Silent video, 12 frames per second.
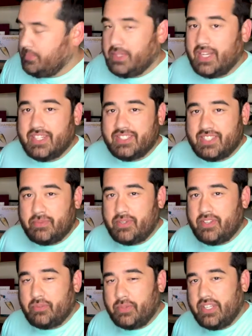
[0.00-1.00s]
not going to skip
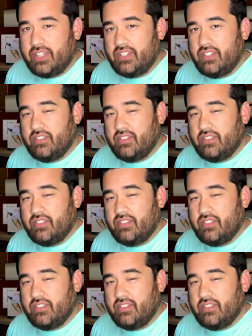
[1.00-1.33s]
another week